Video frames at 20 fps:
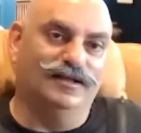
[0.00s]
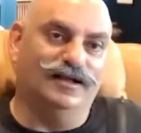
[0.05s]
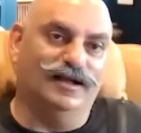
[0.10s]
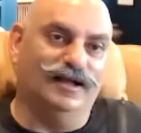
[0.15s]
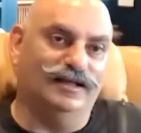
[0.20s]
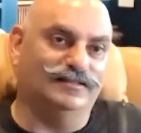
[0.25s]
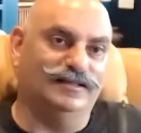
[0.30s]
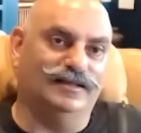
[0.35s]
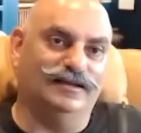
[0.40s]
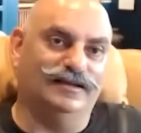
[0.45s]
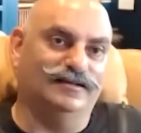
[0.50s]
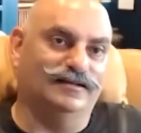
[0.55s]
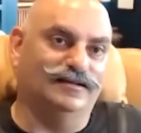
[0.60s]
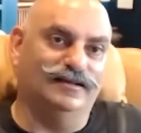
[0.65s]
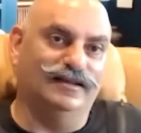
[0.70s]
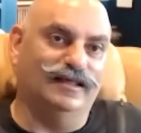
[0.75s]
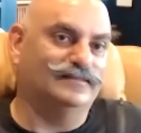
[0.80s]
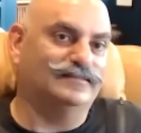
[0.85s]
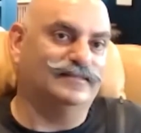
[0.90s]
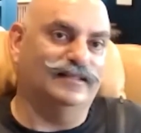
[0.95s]
I think,
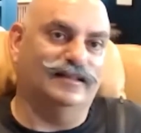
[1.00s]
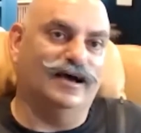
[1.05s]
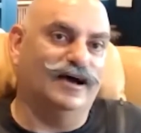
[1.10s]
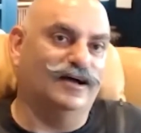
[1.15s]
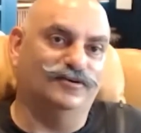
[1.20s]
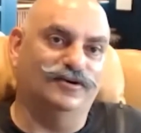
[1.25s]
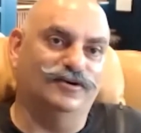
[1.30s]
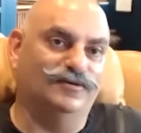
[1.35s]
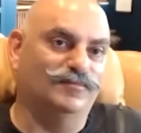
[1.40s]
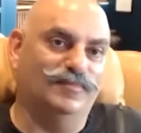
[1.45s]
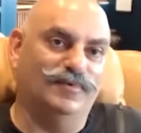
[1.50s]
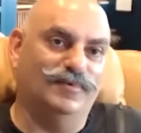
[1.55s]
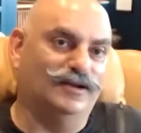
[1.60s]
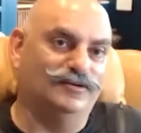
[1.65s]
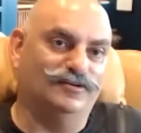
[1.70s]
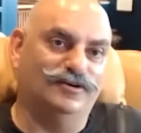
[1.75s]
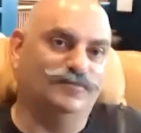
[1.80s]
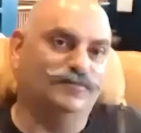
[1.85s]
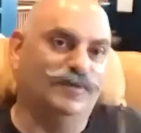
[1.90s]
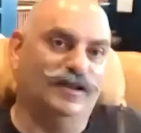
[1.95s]
less than
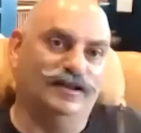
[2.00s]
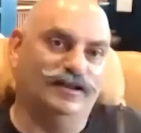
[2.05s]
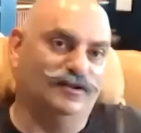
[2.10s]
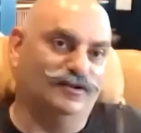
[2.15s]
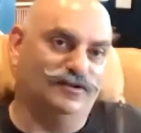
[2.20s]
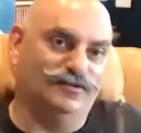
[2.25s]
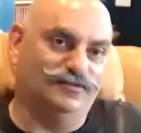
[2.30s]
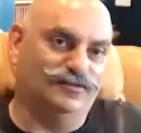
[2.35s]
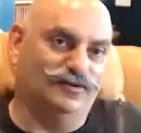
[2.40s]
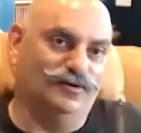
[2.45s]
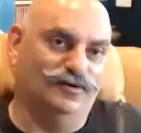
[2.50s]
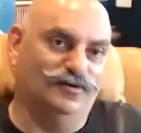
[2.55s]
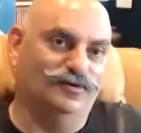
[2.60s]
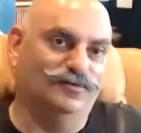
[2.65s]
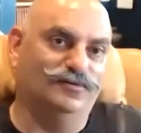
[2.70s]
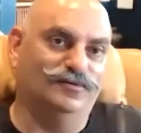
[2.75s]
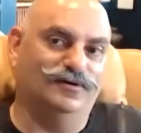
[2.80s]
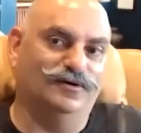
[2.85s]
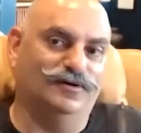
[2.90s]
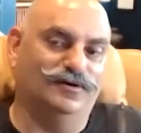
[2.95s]
100 billion or so,
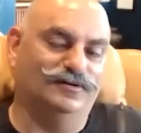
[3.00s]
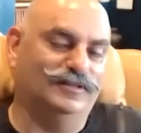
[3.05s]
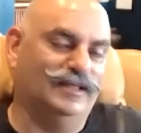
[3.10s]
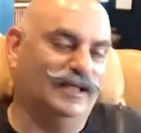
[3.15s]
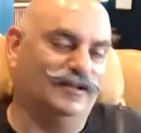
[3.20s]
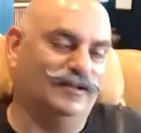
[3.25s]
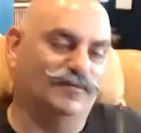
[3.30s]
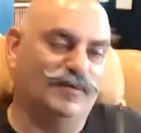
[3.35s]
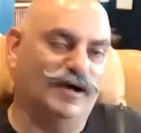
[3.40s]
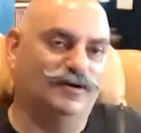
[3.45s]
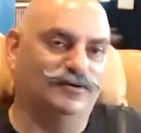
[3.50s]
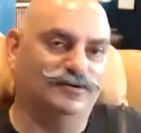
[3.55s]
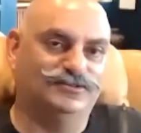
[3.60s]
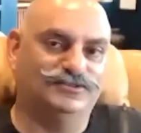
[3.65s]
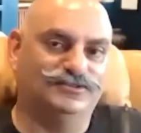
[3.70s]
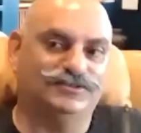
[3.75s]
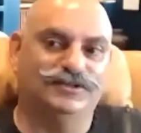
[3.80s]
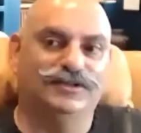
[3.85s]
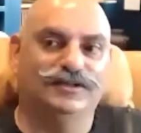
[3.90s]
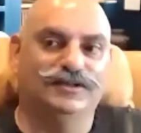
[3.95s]

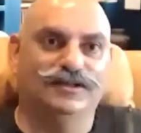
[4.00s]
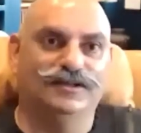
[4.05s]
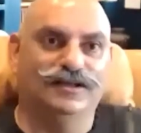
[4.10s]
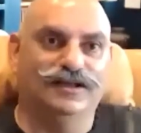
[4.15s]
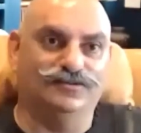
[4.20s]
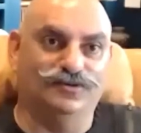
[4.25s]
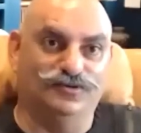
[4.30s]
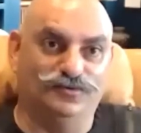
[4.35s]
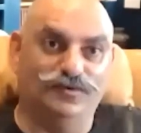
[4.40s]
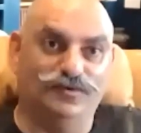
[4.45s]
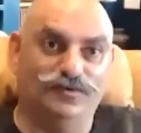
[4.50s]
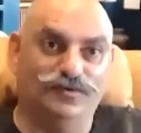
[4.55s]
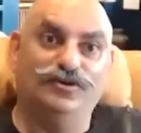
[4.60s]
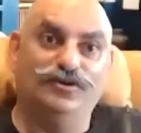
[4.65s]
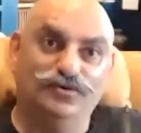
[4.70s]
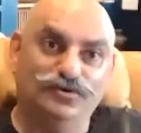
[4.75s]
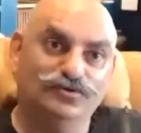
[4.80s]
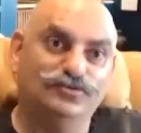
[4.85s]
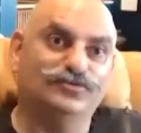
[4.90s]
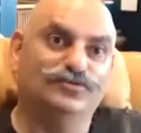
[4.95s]
thereabouts. So it was a
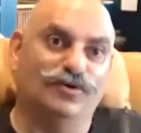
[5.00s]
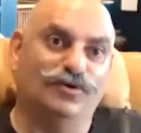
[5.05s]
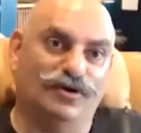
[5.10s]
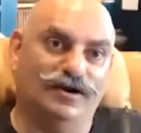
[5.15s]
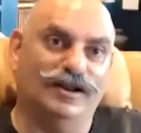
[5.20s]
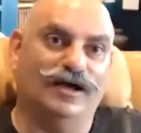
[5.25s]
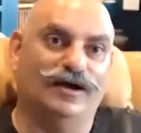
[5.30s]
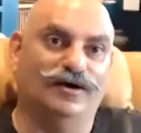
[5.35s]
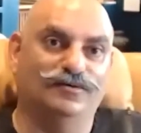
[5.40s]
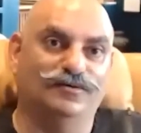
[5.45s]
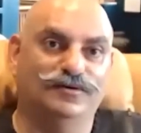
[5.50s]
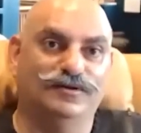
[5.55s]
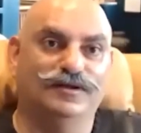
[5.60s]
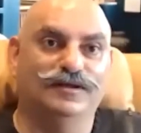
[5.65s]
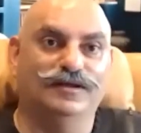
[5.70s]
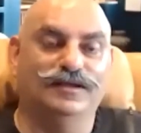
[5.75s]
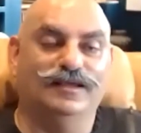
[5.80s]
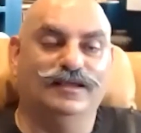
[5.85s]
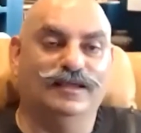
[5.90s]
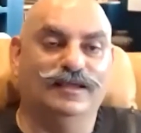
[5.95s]
huge drawdown.
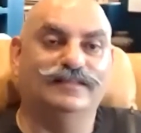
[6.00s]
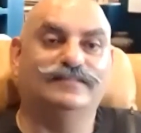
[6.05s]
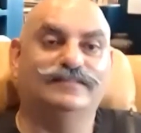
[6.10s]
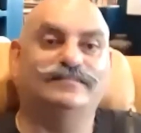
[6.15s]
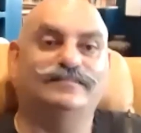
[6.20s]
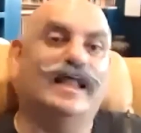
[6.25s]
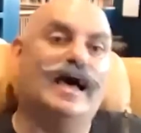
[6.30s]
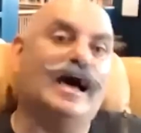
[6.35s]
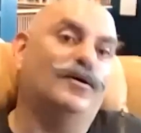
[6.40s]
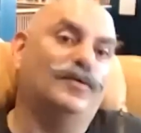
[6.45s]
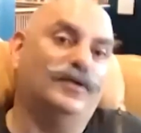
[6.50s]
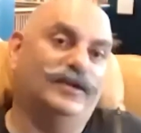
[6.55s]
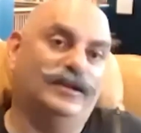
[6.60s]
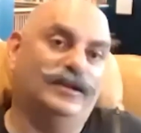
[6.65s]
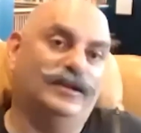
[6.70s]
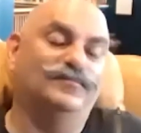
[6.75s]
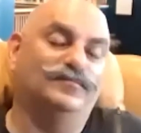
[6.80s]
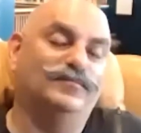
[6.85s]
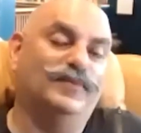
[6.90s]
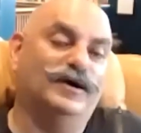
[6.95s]
It's now at
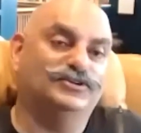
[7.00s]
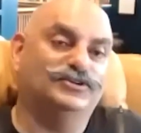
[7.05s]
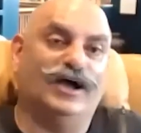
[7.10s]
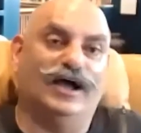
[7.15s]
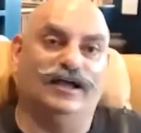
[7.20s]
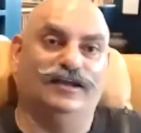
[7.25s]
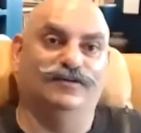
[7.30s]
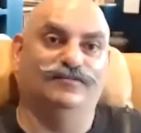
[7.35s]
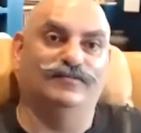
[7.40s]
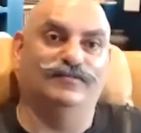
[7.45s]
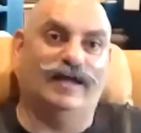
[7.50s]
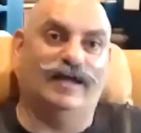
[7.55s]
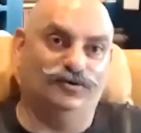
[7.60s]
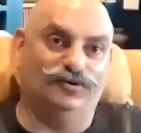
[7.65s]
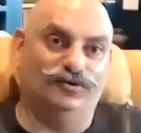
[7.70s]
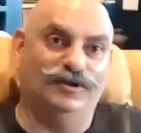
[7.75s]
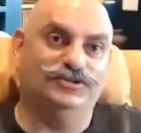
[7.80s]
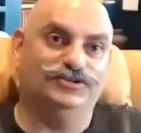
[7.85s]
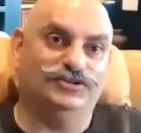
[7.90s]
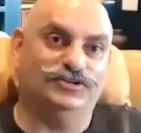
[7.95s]
a much higher
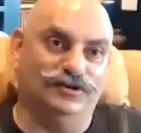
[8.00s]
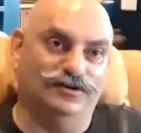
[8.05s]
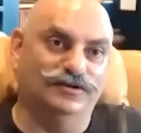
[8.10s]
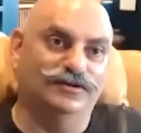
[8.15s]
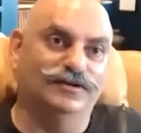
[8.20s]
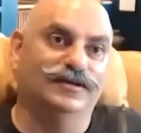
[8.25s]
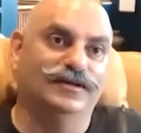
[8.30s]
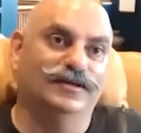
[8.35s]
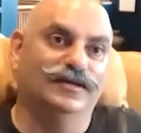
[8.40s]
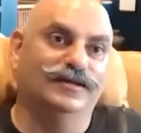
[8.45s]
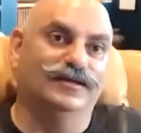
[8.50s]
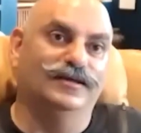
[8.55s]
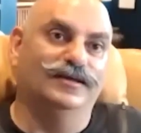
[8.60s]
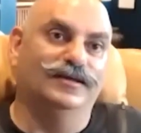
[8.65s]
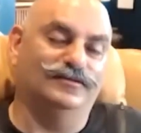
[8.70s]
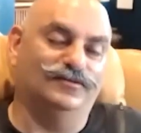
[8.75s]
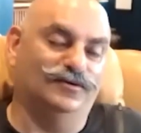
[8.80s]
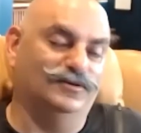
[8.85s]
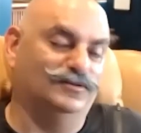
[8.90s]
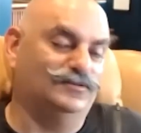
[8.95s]
valuation.
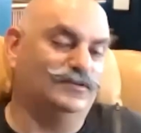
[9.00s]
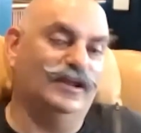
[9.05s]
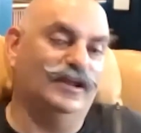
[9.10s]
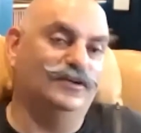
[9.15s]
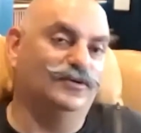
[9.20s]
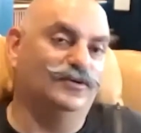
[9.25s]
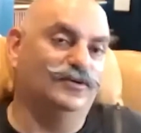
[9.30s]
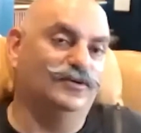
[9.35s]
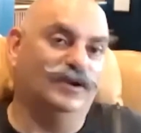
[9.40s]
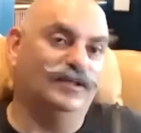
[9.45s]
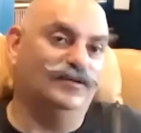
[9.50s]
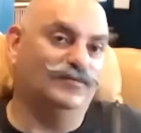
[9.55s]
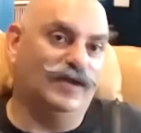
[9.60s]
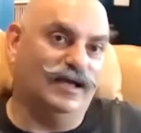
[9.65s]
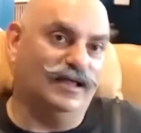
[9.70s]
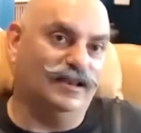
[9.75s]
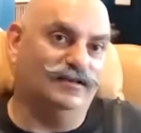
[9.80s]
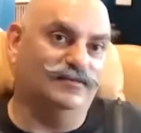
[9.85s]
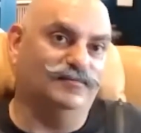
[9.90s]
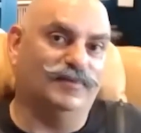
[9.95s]
So it's done really
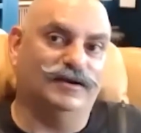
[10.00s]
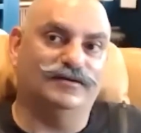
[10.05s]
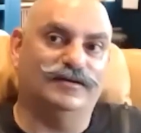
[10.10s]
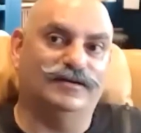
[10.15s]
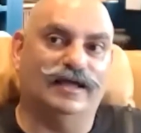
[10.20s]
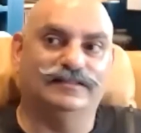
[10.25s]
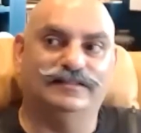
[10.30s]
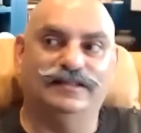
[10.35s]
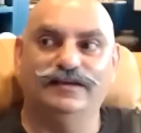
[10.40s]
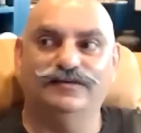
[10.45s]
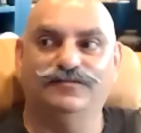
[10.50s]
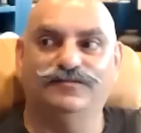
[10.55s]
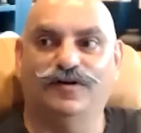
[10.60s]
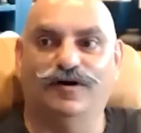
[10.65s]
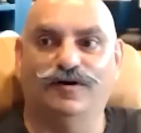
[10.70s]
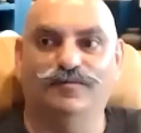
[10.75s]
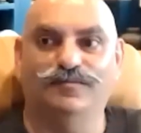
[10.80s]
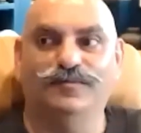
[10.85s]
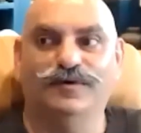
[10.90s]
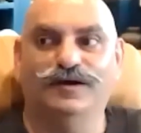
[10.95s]
well. But I think
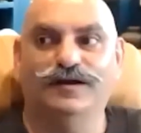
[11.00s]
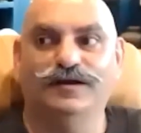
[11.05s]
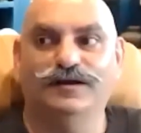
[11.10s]
from